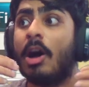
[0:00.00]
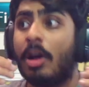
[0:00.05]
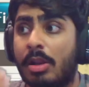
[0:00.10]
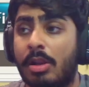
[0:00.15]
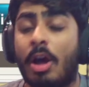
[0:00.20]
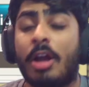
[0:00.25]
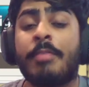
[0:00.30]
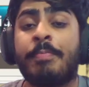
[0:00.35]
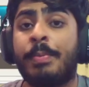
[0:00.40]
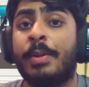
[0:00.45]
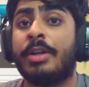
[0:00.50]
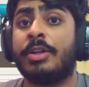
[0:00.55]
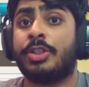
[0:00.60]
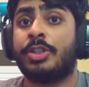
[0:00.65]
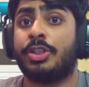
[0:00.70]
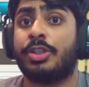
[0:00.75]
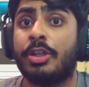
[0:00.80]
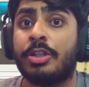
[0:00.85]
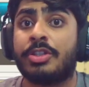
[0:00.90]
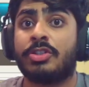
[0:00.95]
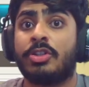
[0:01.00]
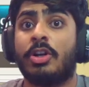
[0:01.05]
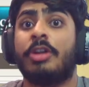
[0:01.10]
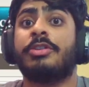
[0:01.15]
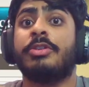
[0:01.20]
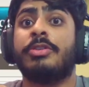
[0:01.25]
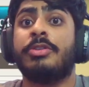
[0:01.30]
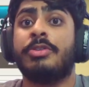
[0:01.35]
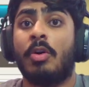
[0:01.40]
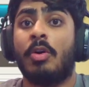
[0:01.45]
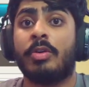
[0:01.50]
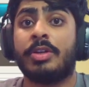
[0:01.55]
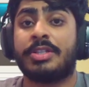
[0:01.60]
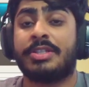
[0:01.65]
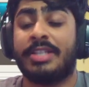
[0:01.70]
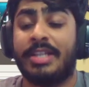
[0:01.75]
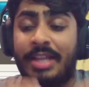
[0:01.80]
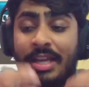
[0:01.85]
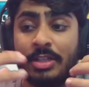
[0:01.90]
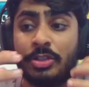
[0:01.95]
a lot of players should start to
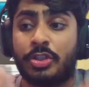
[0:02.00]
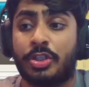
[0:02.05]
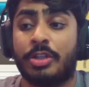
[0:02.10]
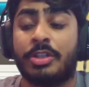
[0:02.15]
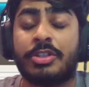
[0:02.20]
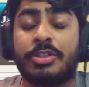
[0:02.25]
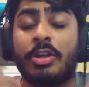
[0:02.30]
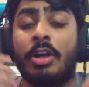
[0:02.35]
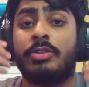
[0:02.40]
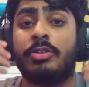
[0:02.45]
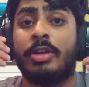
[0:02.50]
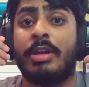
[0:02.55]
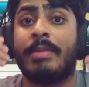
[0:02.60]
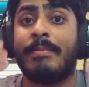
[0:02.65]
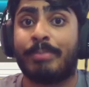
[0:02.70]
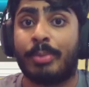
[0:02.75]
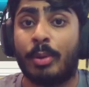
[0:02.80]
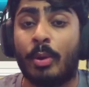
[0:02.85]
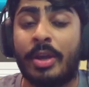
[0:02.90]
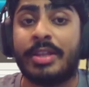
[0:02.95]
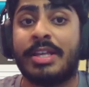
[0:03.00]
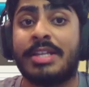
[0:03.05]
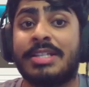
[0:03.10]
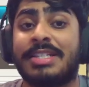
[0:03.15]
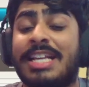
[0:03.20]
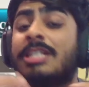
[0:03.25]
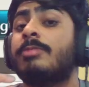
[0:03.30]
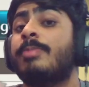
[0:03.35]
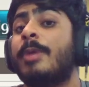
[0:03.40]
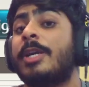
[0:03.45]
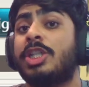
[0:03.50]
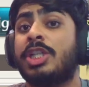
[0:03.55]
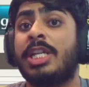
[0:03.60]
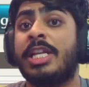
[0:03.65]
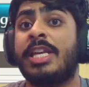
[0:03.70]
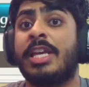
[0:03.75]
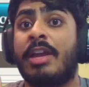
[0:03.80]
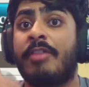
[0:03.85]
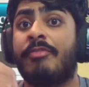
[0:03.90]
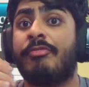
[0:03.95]
notice it and should start to employ this,
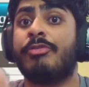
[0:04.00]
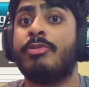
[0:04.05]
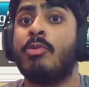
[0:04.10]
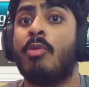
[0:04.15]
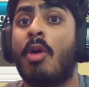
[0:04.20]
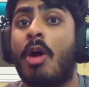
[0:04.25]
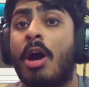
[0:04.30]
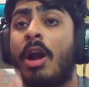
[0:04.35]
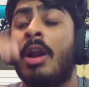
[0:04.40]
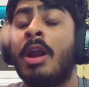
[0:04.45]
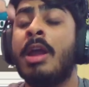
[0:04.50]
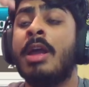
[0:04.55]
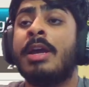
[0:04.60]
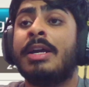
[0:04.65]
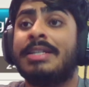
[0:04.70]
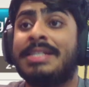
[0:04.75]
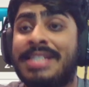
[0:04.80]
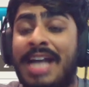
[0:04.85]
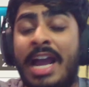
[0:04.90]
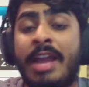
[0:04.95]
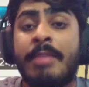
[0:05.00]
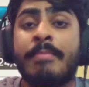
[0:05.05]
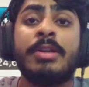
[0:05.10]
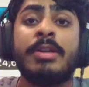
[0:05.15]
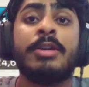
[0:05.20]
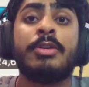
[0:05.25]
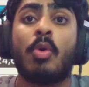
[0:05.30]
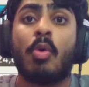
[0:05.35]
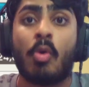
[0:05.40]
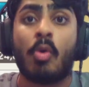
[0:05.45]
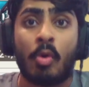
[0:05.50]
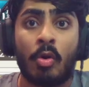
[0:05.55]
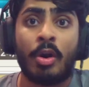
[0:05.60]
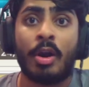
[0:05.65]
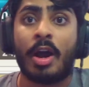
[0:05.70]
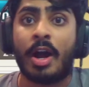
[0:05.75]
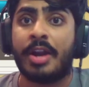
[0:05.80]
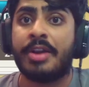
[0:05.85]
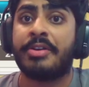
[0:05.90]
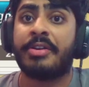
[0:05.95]
especially if you are diamond
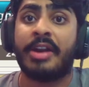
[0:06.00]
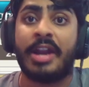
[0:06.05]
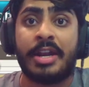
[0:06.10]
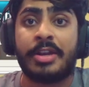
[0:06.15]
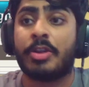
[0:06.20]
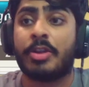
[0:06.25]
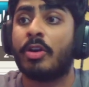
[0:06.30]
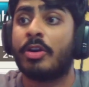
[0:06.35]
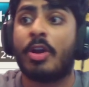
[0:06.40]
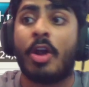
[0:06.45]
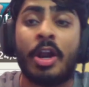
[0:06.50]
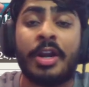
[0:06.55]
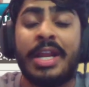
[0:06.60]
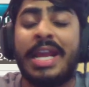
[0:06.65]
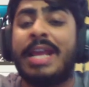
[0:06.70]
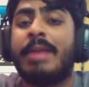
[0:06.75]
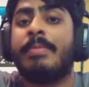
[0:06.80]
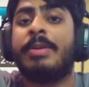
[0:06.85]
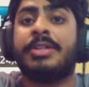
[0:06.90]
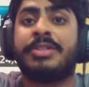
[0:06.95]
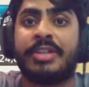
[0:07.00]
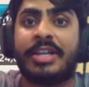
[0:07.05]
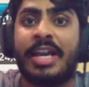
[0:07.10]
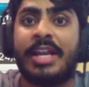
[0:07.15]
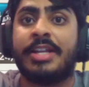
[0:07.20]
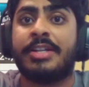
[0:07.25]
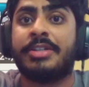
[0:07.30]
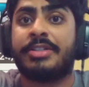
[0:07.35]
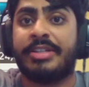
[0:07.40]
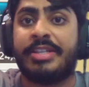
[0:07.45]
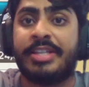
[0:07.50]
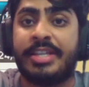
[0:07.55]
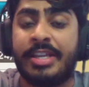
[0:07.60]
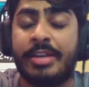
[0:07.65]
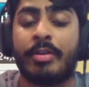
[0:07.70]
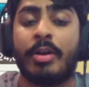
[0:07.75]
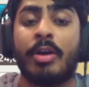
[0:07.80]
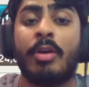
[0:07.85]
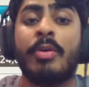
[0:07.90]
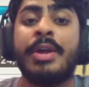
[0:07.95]
or under and you're not aiming to get into
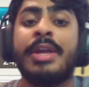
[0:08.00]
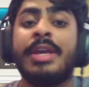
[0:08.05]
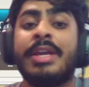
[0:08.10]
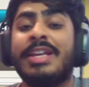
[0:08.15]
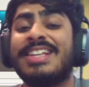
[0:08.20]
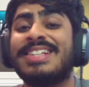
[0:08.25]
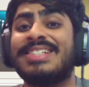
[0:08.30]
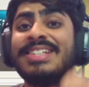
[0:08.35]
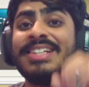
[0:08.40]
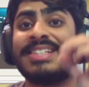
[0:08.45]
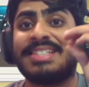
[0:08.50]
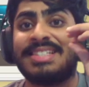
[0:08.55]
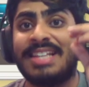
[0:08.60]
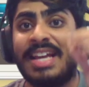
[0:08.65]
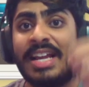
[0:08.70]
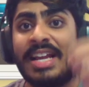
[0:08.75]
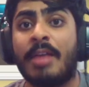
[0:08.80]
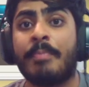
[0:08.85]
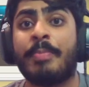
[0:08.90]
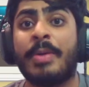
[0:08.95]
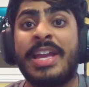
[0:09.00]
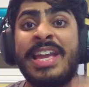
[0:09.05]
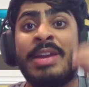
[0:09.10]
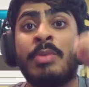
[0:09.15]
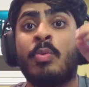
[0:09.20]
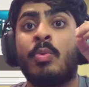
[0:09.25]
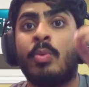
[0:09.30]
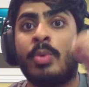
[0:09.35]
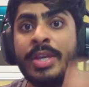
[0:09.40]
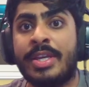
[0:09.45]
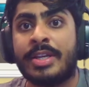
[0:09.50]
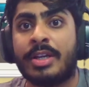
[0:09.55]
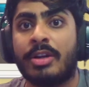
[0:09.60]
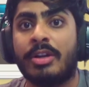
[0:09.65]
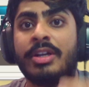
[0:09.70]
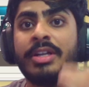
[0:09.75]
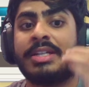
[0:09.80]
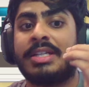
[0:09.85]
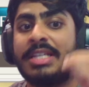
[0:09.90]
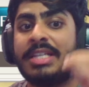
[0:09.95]
hero, is to set up a
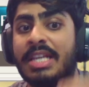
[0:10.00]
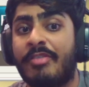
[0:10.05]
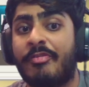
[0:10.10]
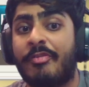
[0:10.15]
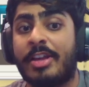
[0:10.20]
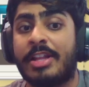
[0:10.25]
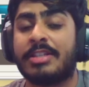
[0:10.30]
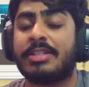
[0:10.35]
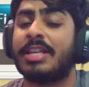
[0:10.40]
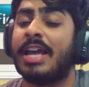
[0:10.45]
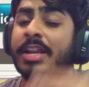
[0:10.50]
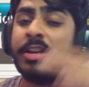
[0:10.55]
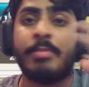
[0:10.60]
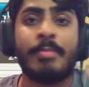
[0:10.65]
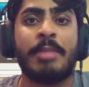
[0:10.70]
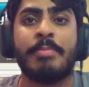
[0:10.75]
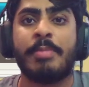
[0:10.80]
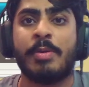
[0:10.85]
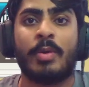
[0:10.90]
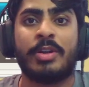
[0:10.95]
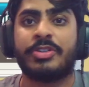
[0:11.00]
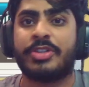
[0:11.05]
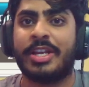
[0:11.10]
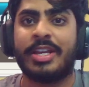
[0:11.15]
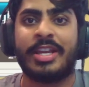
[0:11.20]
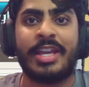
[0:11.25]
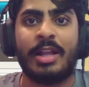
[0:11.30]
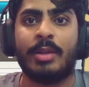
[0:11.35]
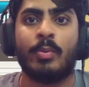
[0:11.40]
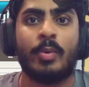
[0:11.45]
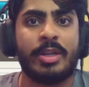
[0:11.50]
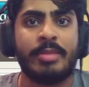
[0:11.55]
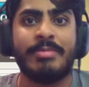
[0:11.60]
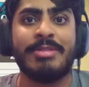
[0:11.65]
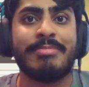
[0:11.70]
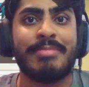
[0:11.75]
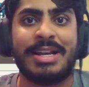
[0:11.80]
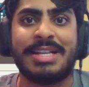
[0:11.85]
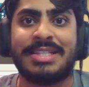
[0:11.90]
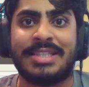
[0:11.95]
weaker defense. And you might be wondering, Gail, what do you
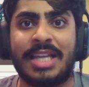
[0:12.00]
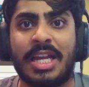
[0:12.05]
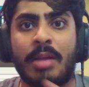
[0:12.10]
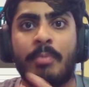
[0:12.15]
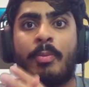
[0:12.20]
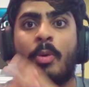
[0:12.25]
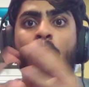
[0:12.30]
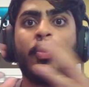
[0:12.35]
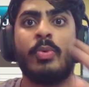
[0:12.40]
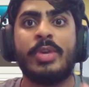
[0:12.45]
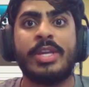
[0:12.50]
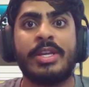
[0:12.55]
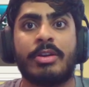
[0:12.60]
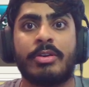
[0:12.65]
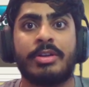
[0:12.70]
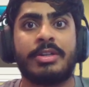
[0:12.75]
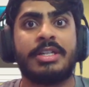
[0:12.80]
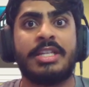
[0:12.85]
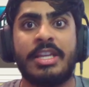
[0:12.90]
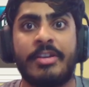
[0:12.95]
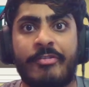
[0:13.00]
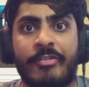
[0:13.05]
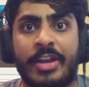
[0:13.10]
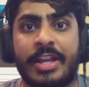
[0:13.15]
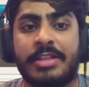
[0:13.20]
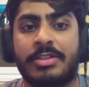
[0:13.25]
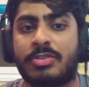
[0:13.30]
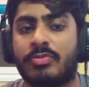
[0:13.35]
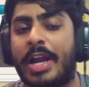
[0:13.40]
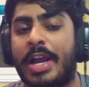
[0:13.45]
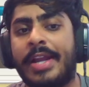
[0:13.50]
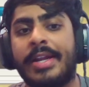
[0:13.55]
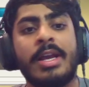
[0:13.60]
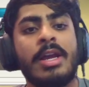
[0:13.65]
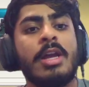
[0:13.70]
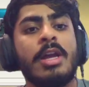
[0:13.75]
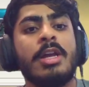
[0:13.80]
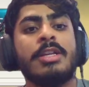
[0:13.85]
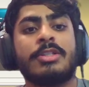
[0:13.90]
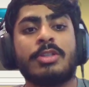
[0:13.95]
mean by set up a weaker defense, right?
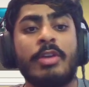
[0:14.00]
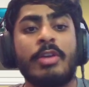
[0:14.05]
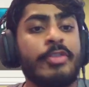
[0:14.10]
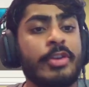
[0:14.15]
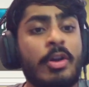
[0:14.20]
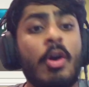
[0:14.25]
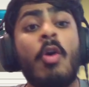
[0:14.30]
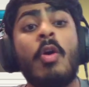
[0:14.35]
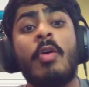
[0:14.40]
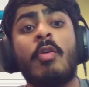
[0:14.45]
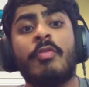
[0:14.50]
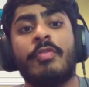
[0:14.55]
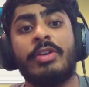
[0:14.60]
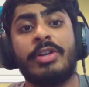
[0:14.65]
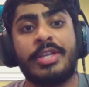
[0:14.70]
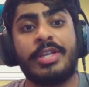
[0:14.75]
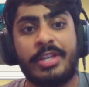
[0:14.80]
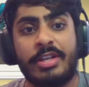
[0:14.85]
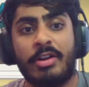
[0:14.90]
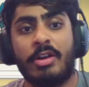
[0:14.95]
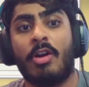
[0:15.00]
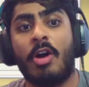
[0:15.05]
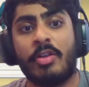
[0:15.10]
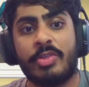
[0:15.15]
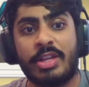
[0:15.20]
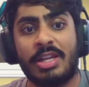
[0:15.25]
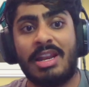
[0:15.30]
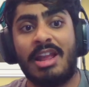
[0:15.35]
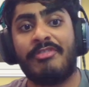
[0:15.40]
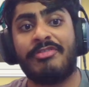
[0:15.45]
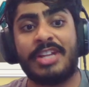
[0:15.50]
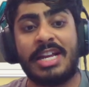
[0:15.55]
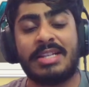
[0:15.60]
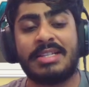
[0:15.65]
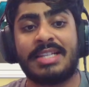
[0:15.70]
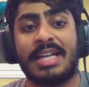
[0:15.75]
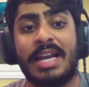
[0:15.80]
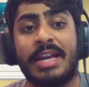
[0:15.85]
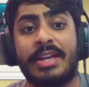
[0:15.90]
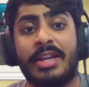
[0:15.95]
So if you go over here on the left
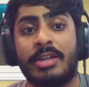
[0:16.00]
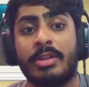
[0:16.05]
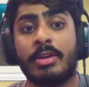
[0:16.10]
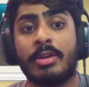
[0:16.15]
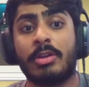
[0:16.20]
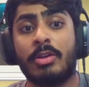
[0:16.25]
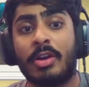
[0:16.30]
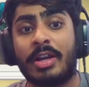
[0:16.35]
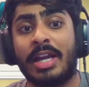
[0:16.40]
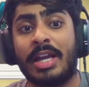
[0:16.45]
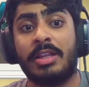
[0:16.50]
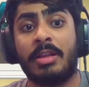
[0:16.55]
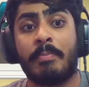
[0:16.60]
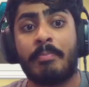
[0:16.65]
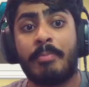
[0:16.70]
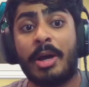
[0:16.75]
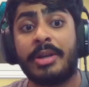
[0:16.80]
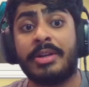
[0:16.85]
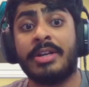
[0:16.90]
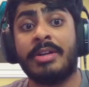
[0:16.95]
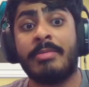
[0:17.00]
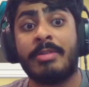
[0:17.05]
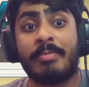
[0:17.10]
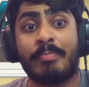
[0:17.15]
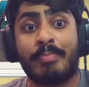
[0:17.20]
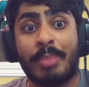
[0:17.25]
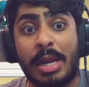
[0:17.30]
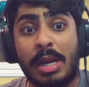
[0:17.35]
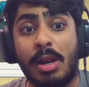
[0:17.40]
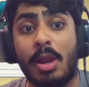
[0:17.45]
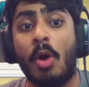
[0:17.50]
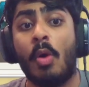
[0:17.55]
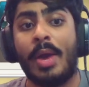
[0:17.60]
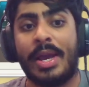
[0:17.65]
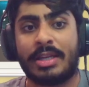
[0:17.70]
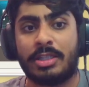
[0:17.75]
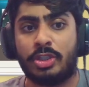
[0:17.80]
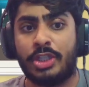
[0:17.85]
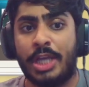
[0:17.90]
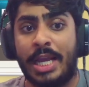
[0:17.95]
hand side and you look at the button below
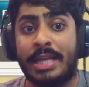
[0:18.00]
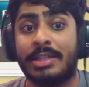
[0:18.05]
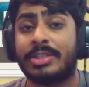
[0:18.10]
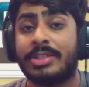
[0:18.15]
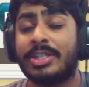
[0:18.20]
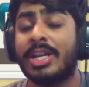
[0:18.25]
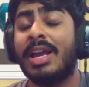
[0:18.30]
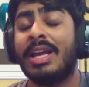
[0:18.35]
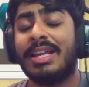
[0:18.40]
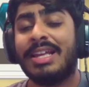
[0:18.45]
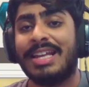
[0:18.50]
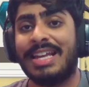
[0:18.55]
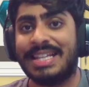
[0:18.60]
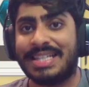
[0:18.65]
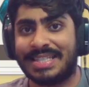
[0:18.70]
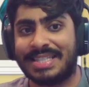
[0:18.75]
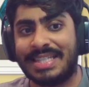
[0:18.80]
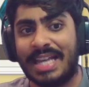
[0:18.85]
exchange, it's